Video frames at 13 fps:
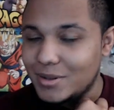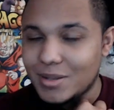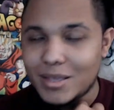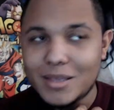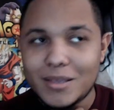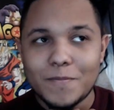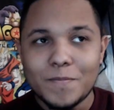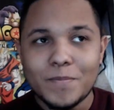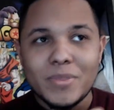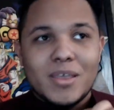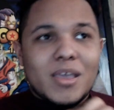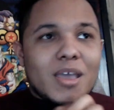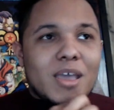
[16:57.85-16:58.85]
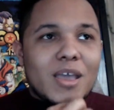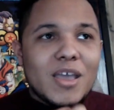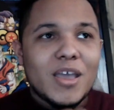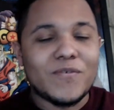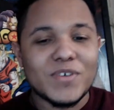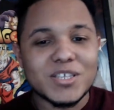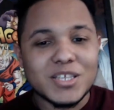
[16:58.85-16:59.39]
Like,
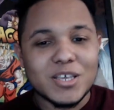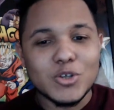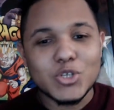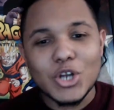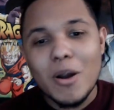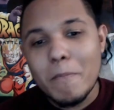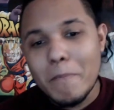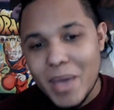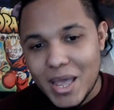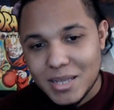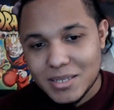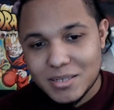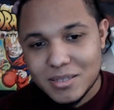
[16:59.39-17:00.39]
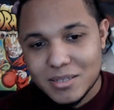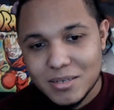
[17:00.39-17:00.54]
if his skills are up maxed,